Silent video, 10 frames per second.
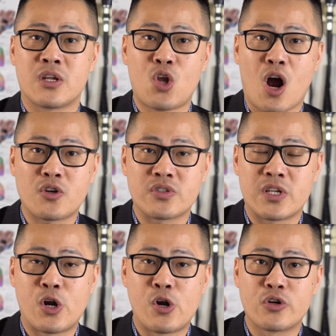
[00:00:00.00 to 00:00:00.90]
the doctors
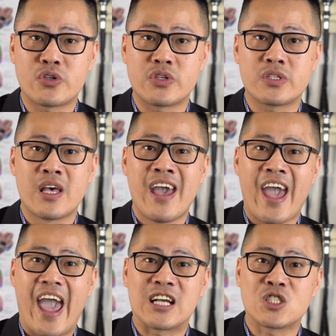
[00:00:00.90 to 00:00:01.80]
and the nurses
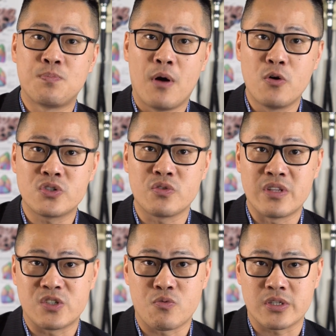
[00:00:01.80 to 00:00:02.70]
exposed to
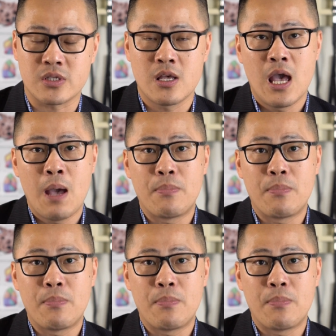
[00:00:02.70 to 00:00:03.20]
these risks,